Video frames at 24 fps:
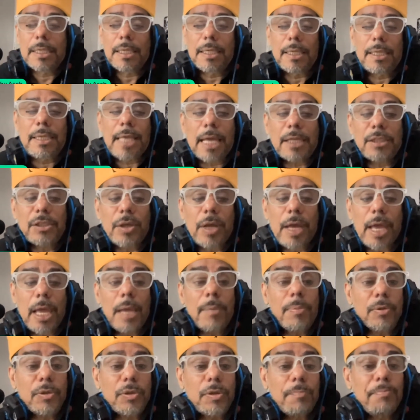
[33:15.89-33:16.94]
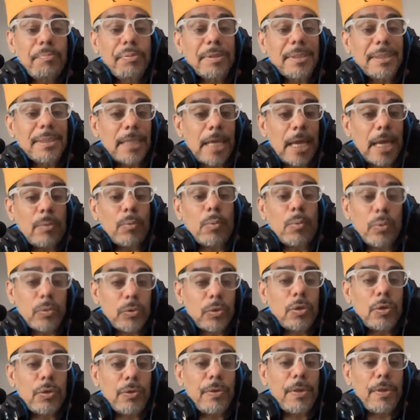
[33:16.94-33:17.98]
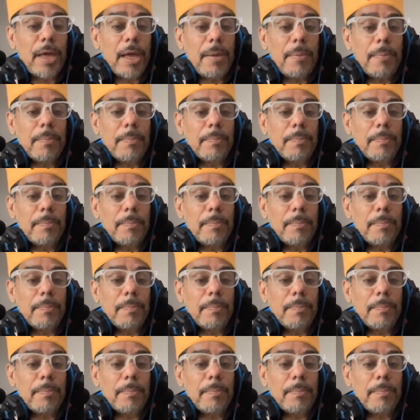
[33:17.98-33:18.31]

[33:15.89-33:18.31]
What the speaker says: that you're able to present to them